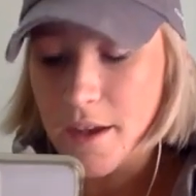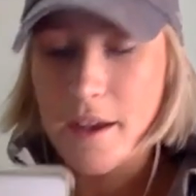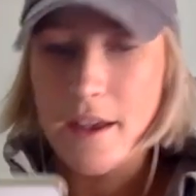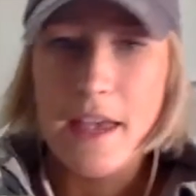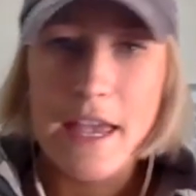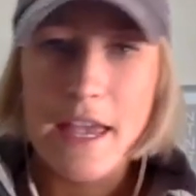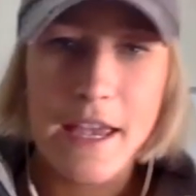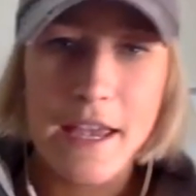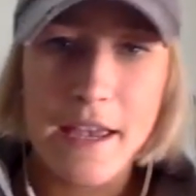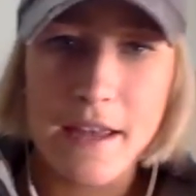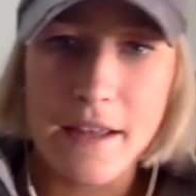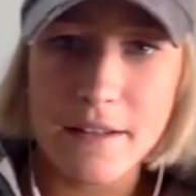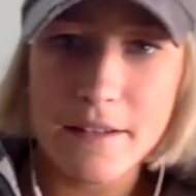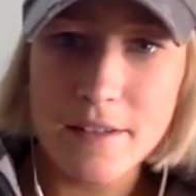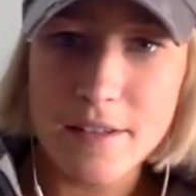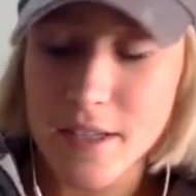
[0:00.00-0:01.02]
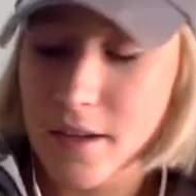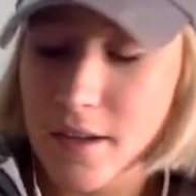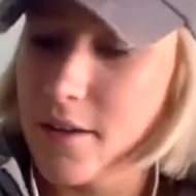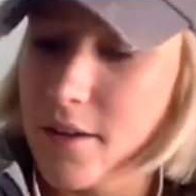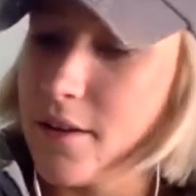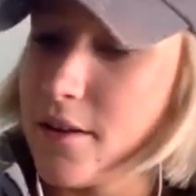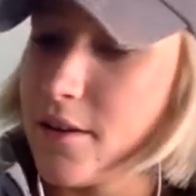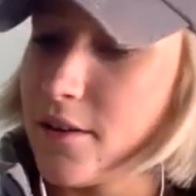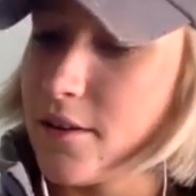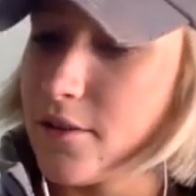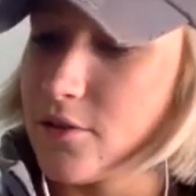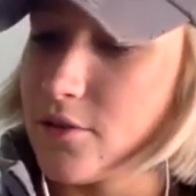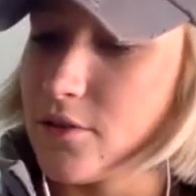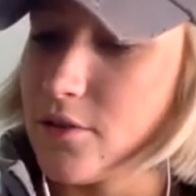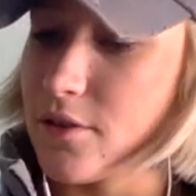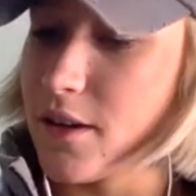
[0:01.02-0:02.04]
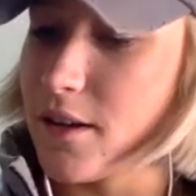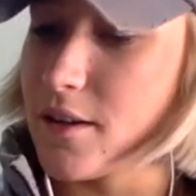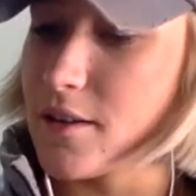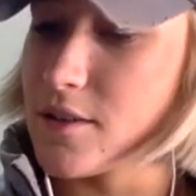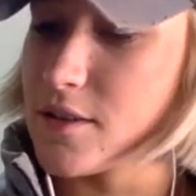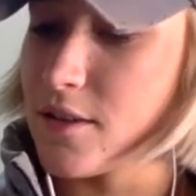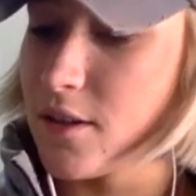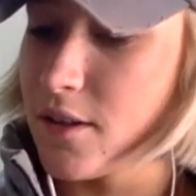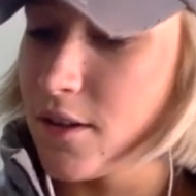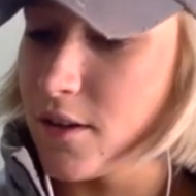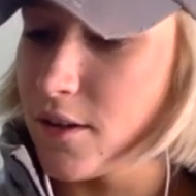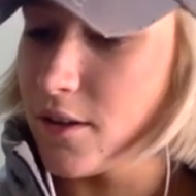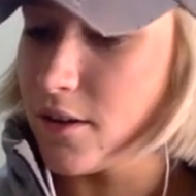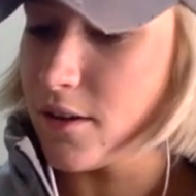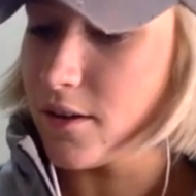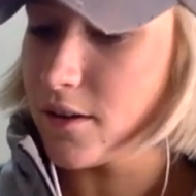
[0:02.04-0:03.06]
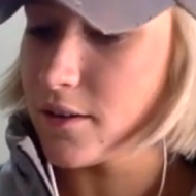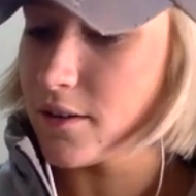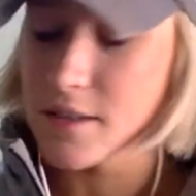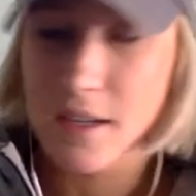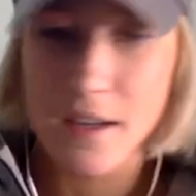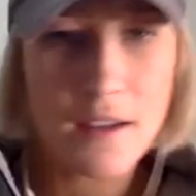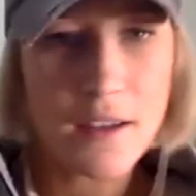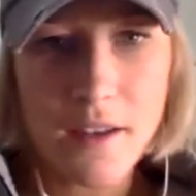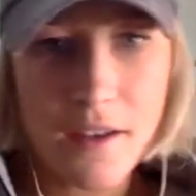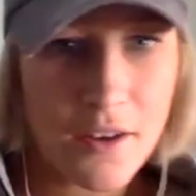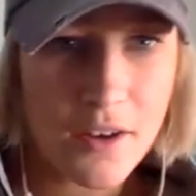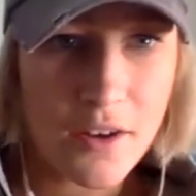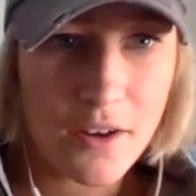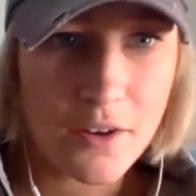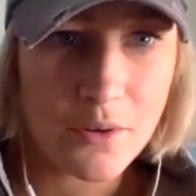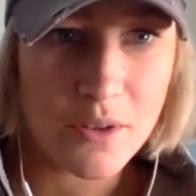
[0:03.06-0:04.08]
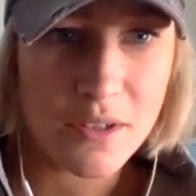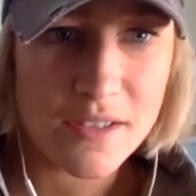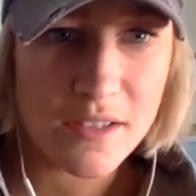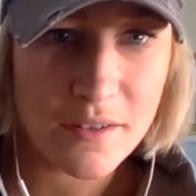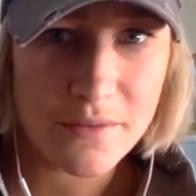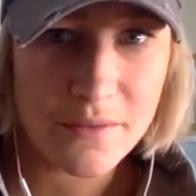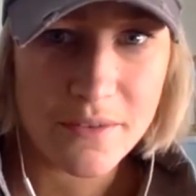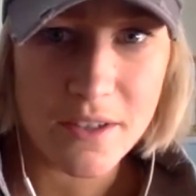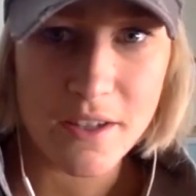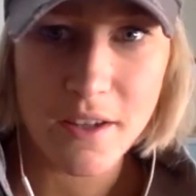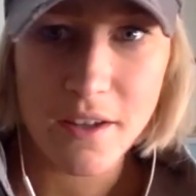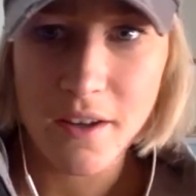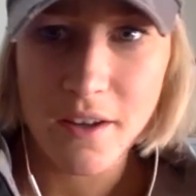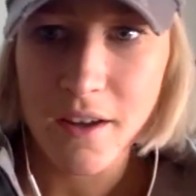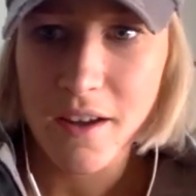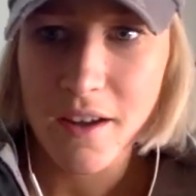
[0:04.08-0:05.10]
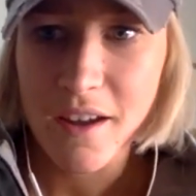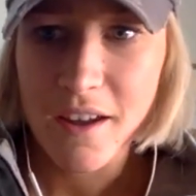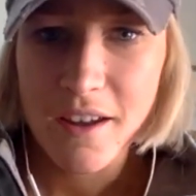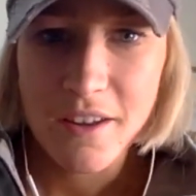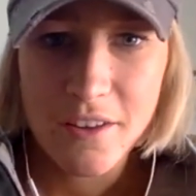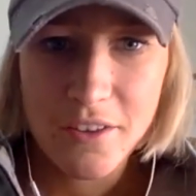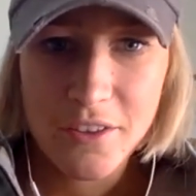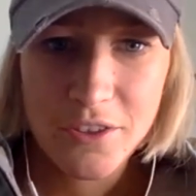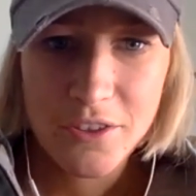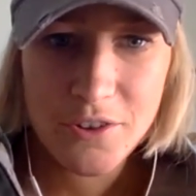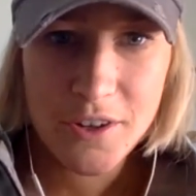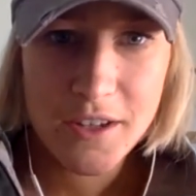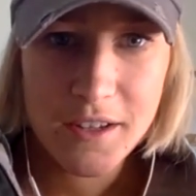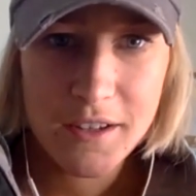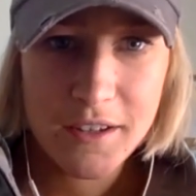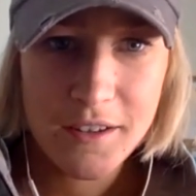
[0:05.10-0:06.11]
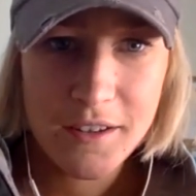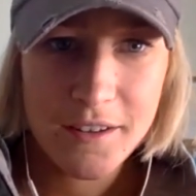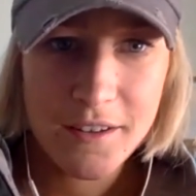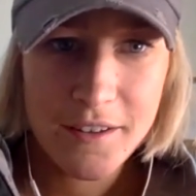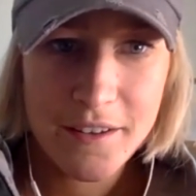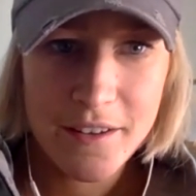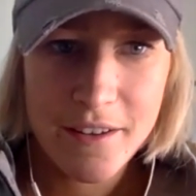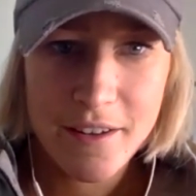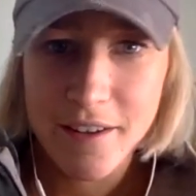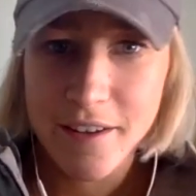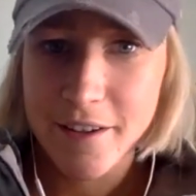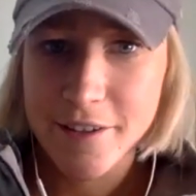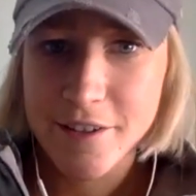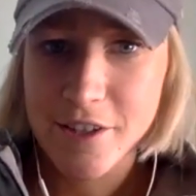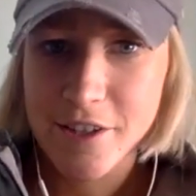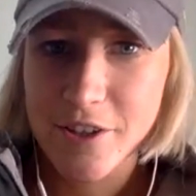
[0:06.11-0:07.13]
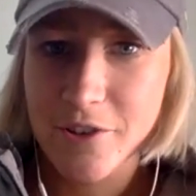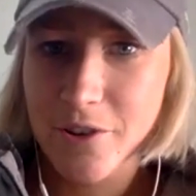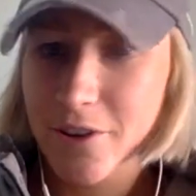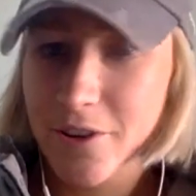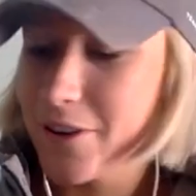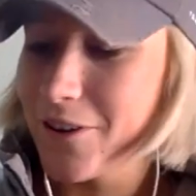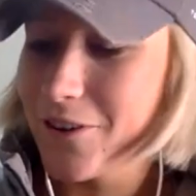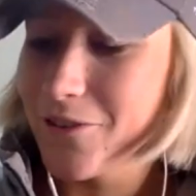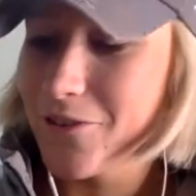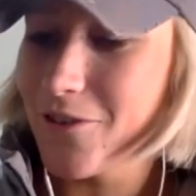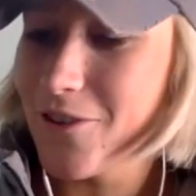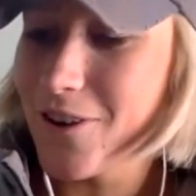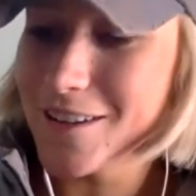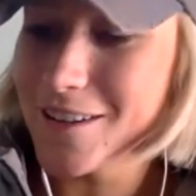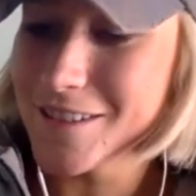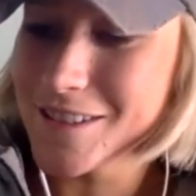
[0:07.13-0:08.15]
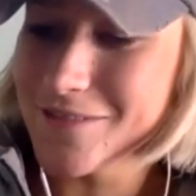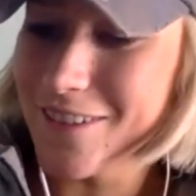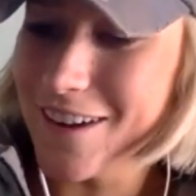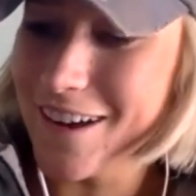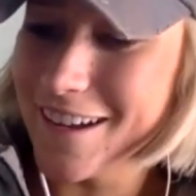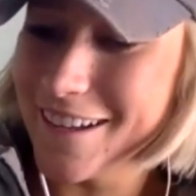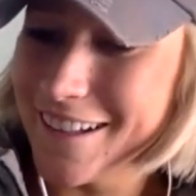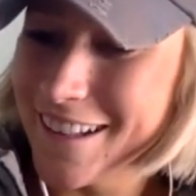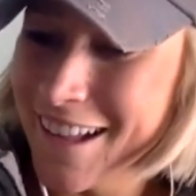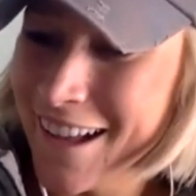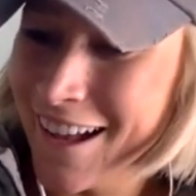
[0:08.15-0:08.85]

And you guys are going to take a quick selfie. 3, 2, 1, smile.